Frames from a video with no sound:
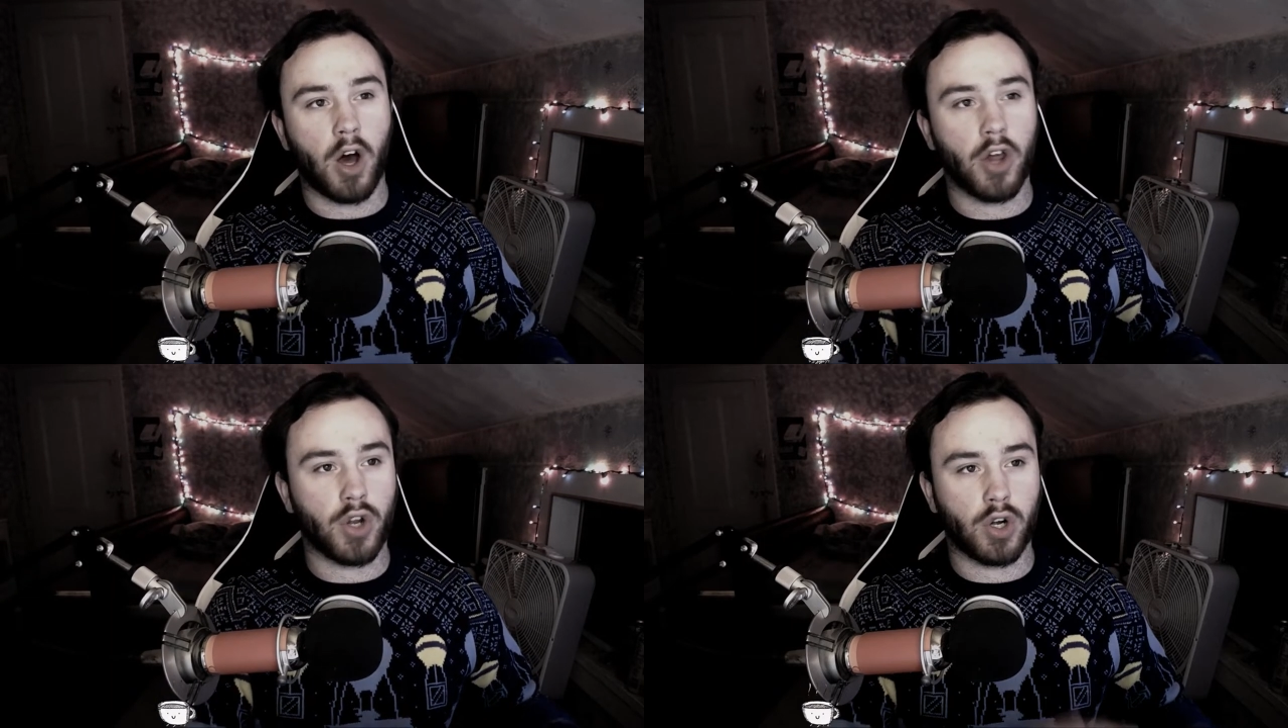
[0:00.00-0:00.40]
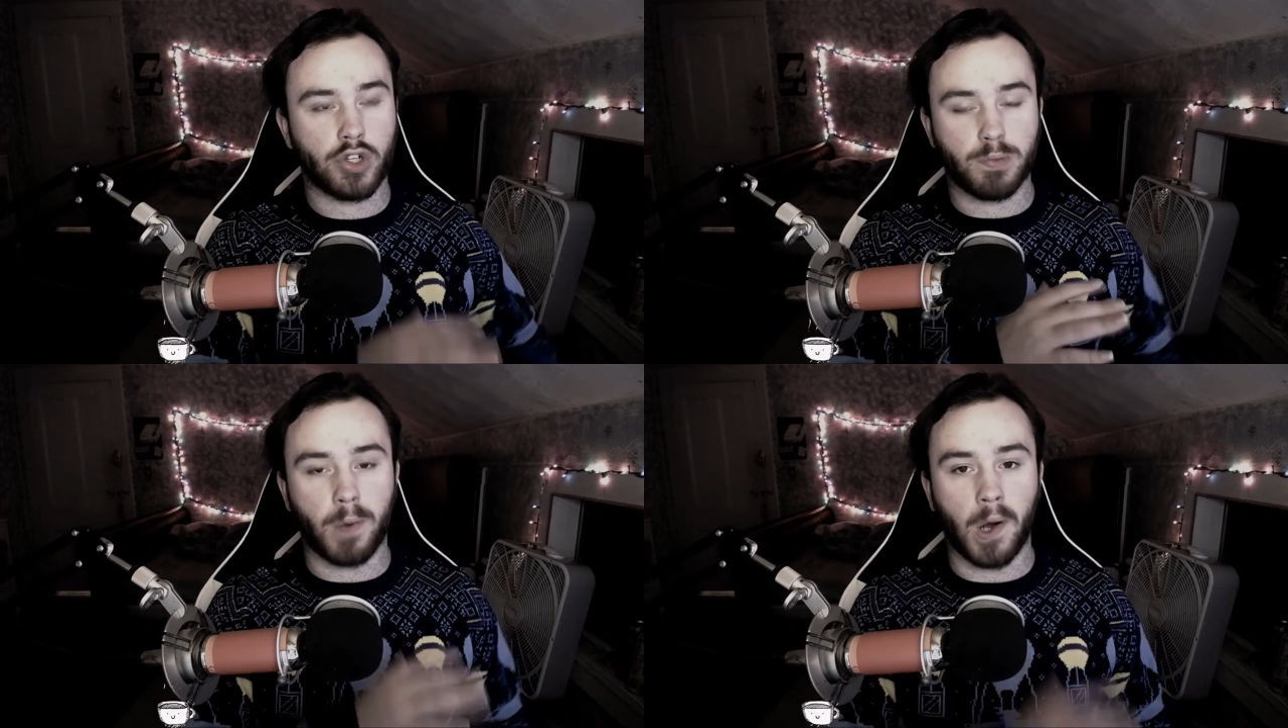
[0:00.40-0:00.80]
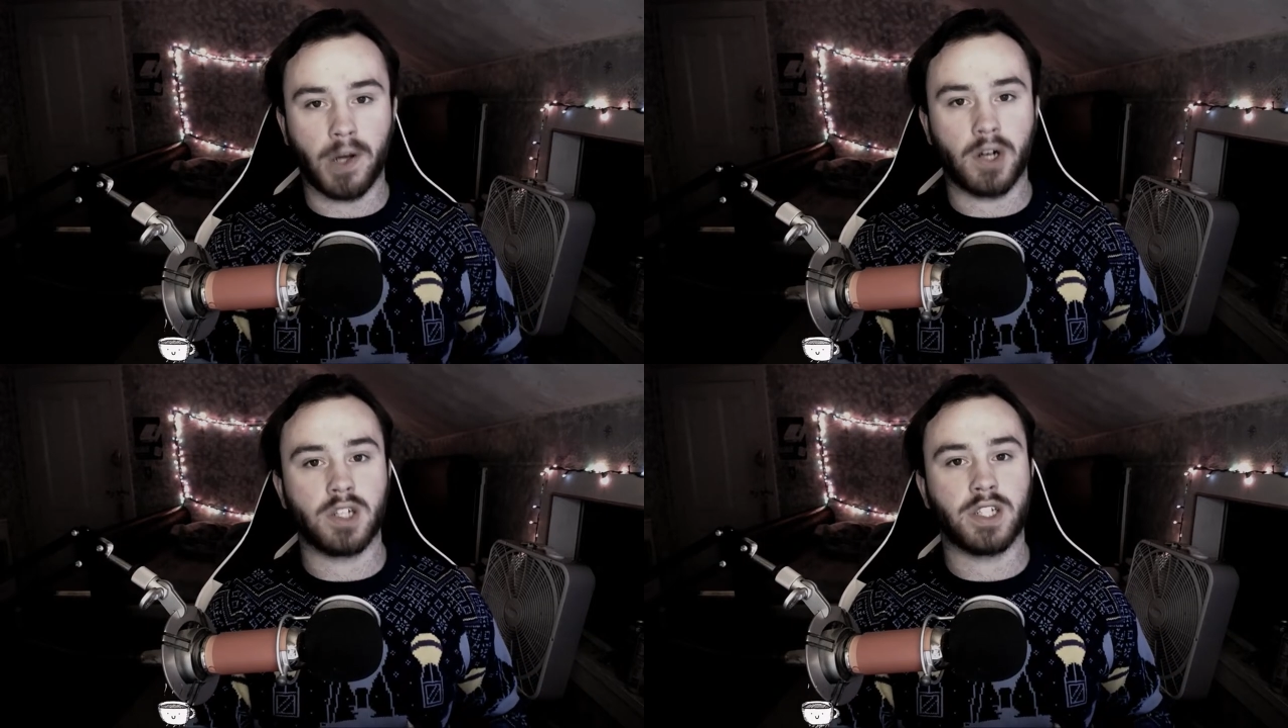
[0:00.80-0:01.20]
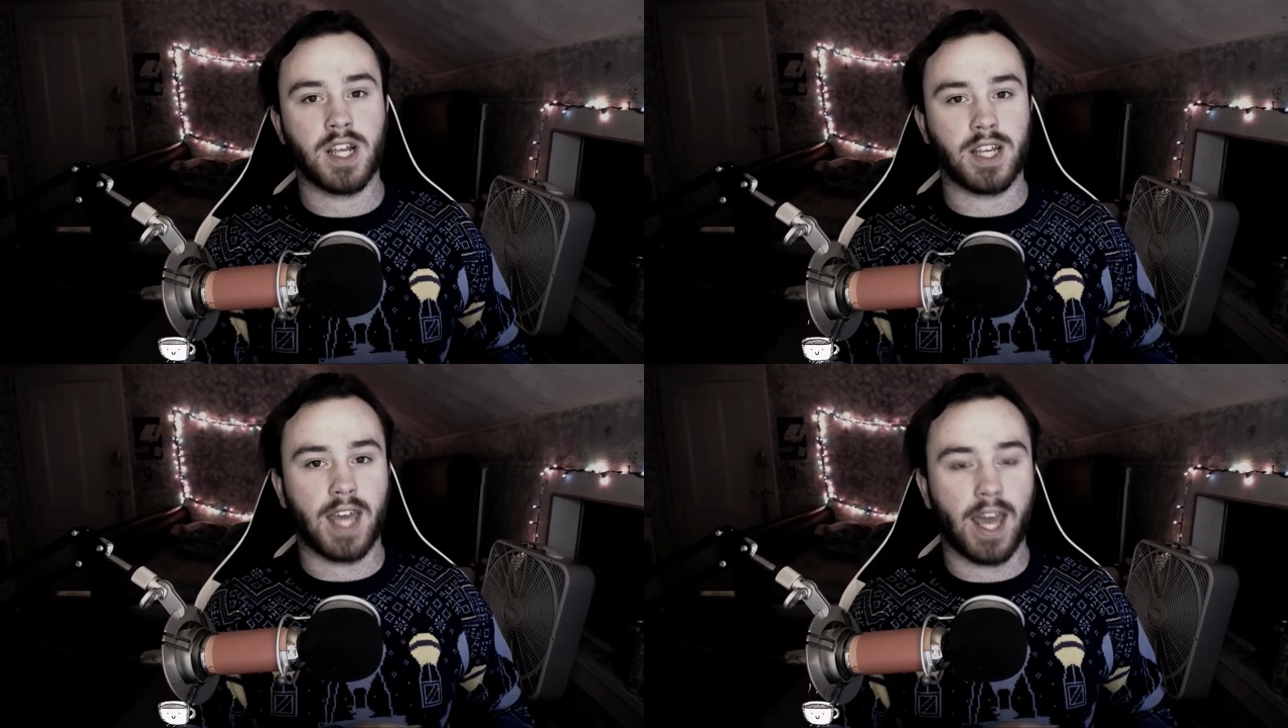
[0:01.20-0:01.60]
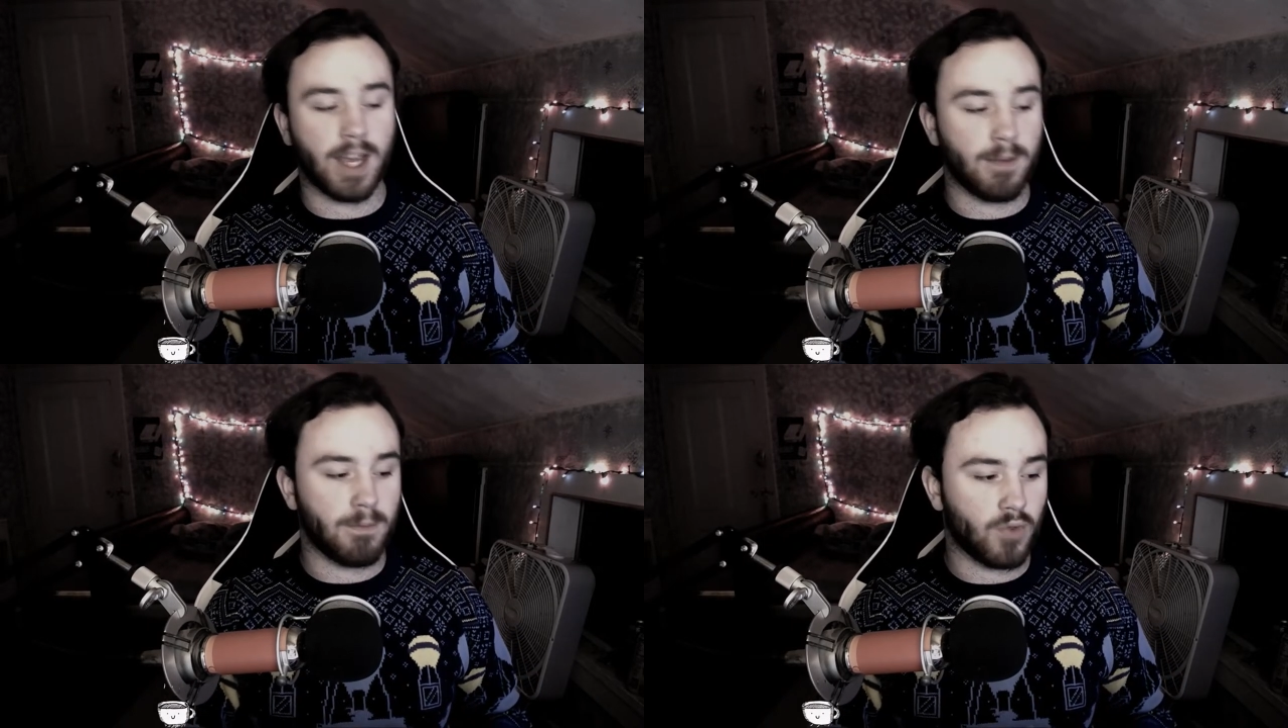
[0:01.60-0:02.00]
other spawners it
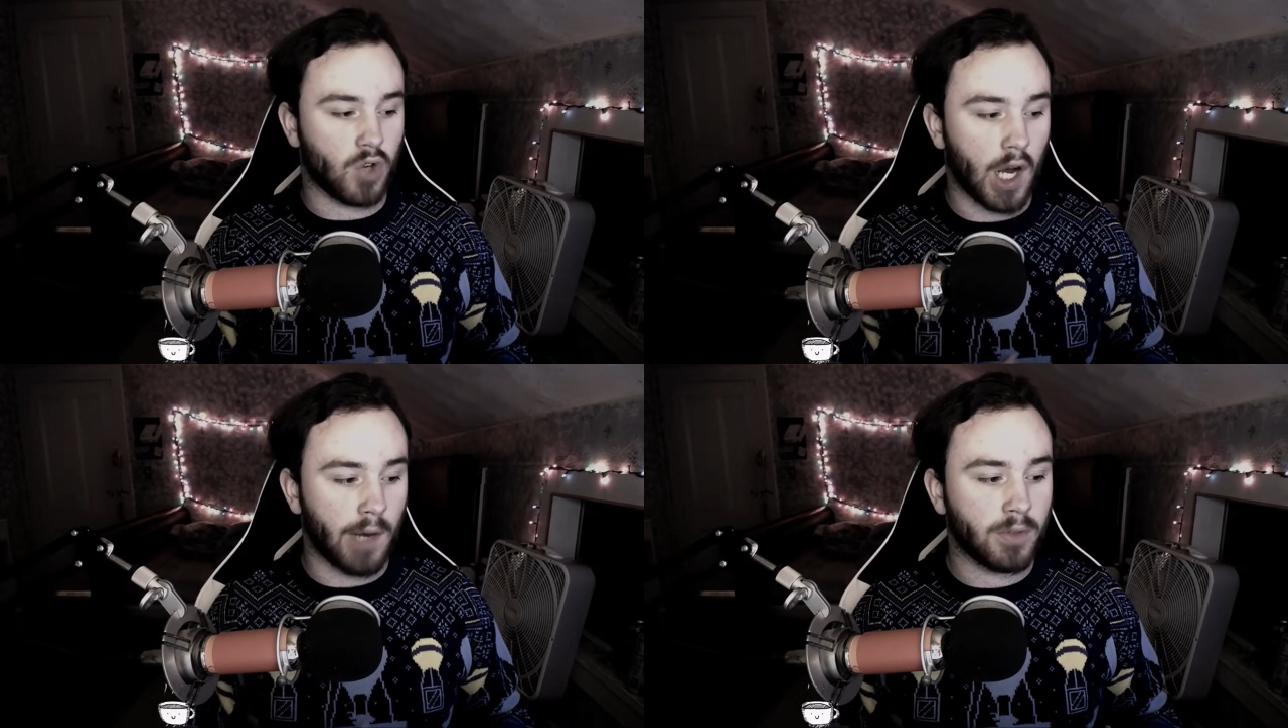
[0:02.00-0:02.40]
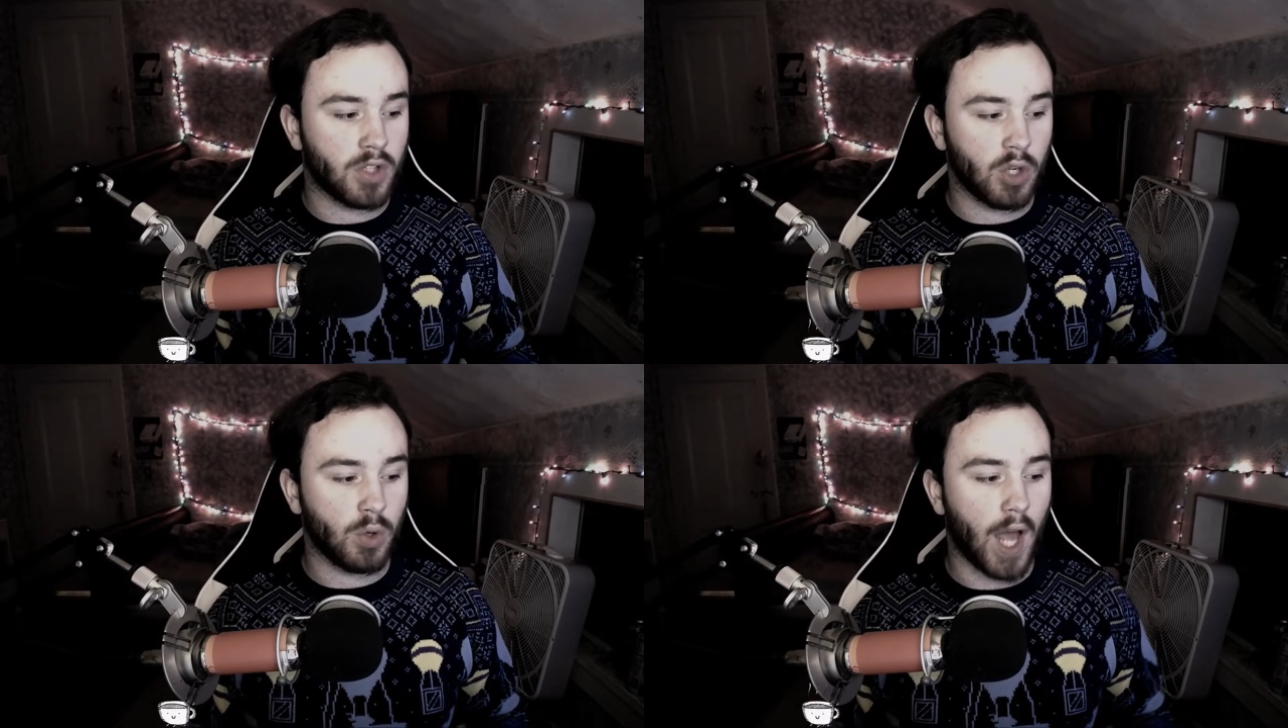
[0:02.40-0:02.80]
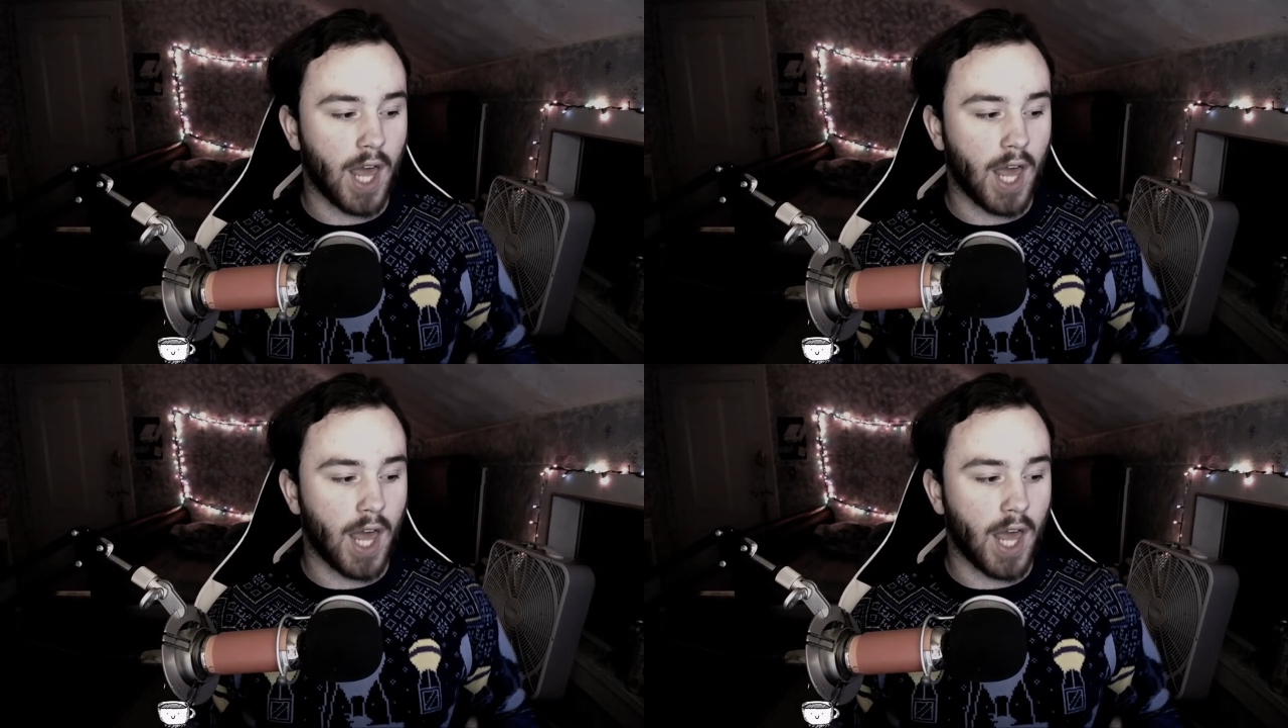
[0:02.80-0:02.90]
can't come to